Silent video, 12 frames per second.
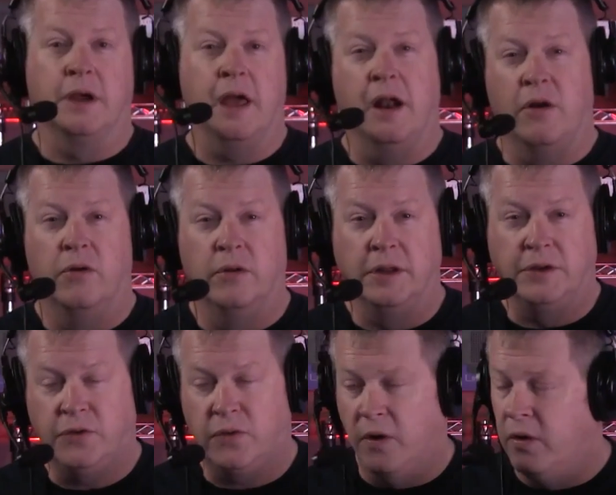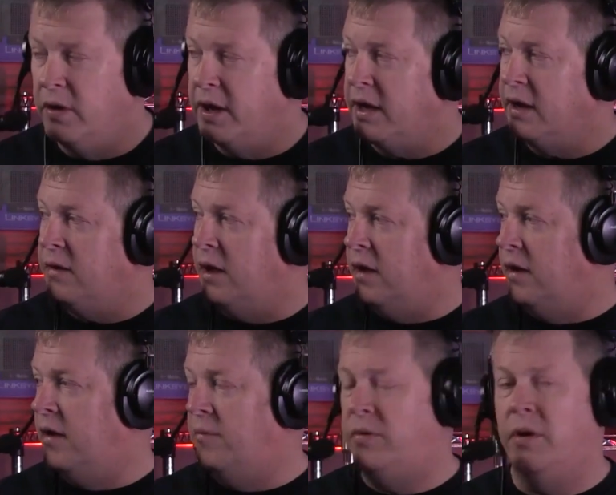kind of early trolling uh,
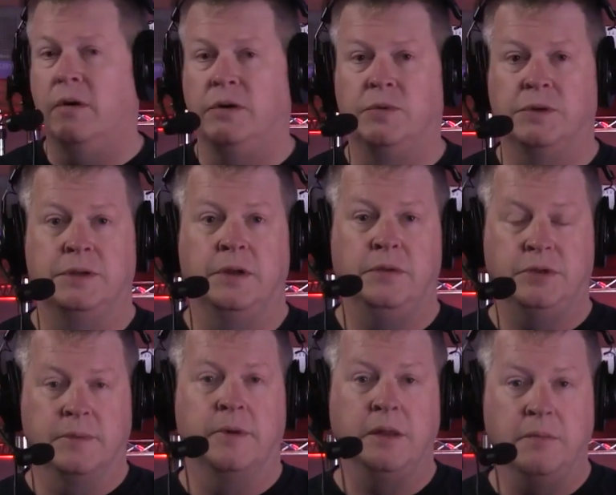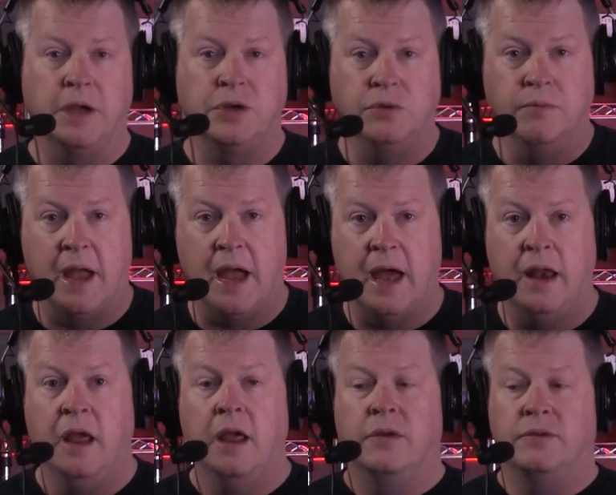yeah. approach, was that you, somebody makes you mad,
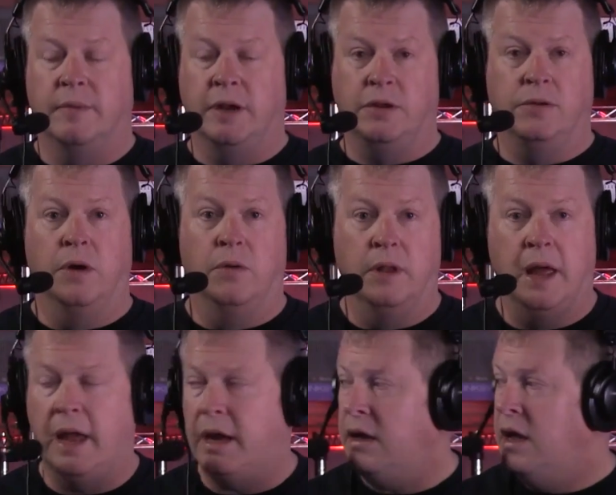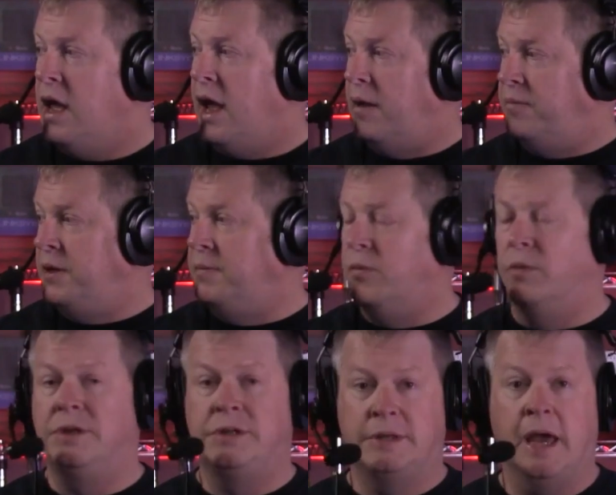somebody you don't like, and people
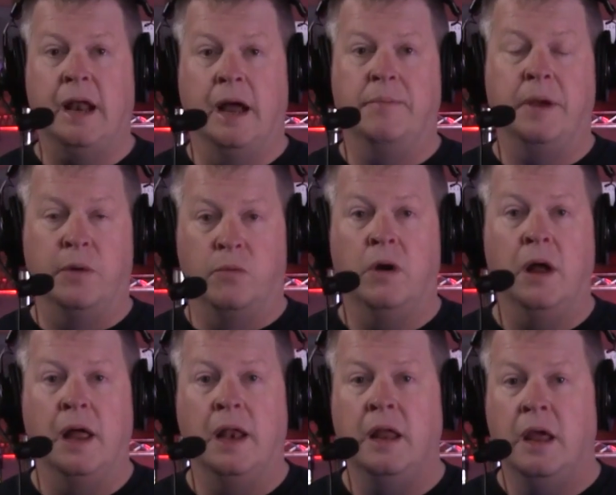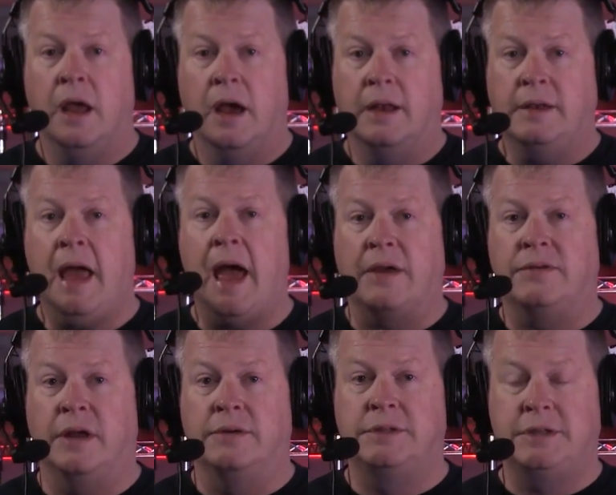would set up and run attacks.
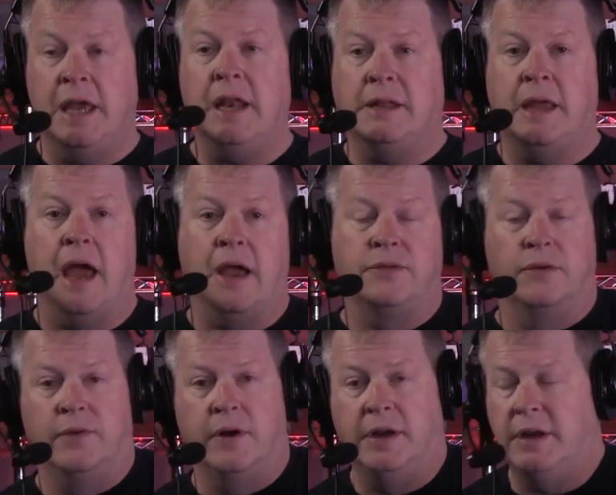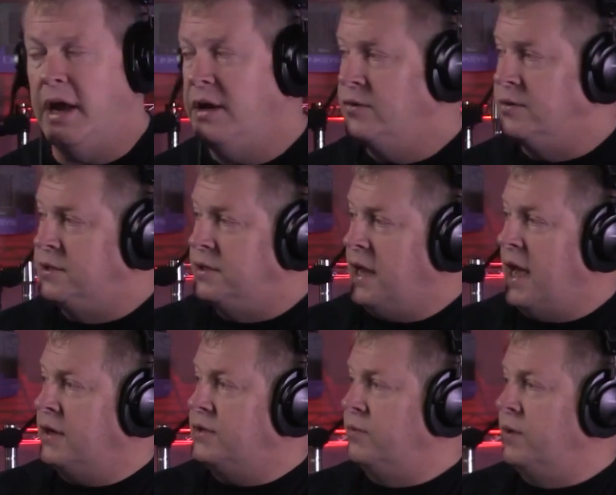Now, S Y N attacks are very dangerous
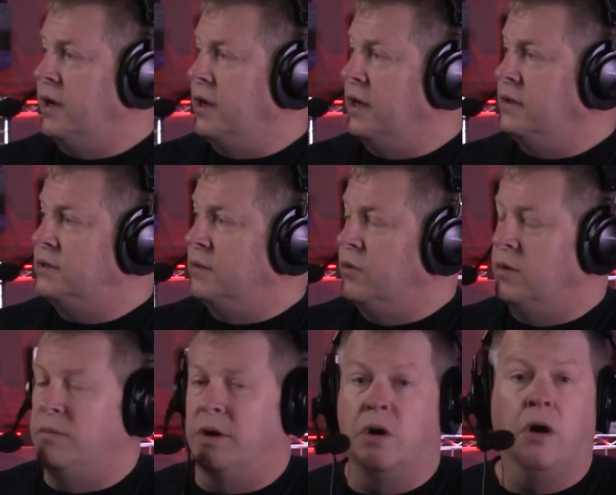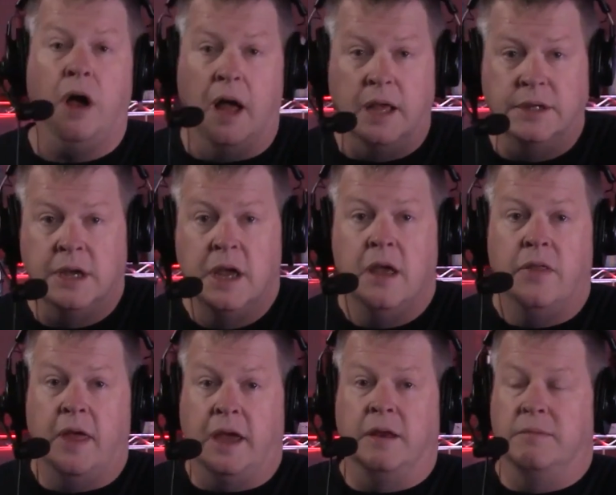attacks to run against someone because
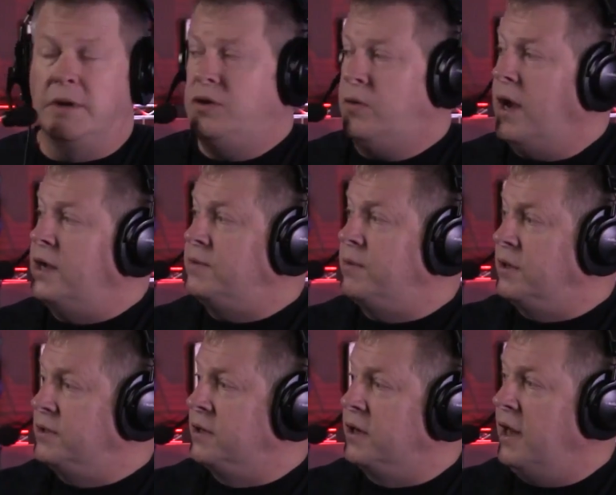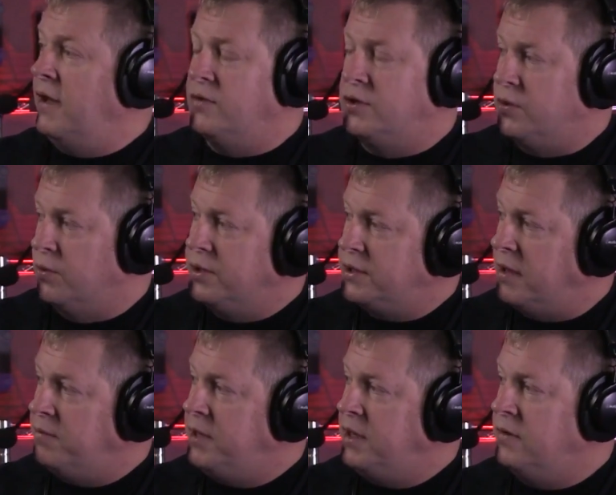they can be traced, because they're going to have a source I
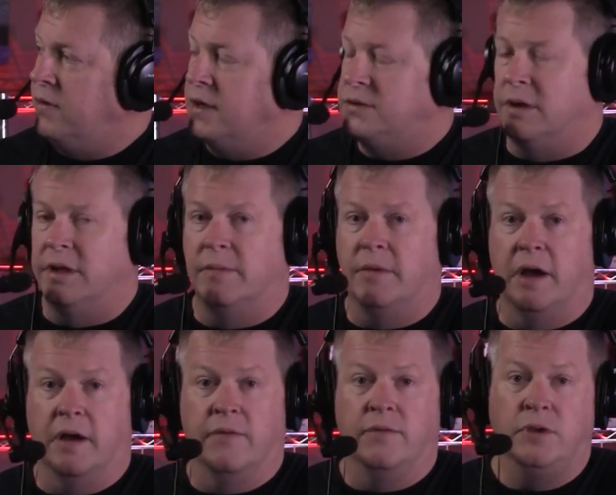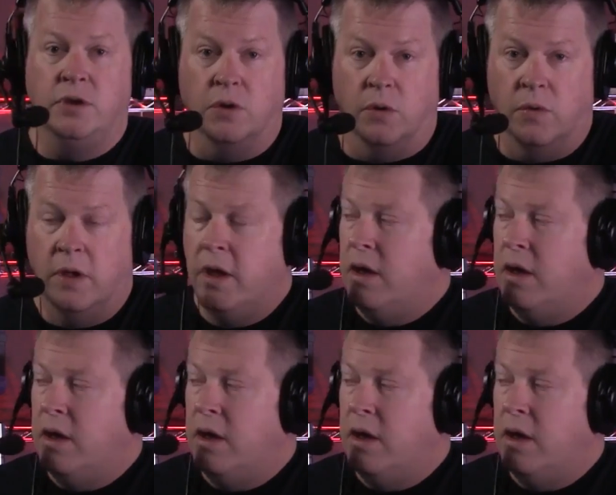P address on them of you.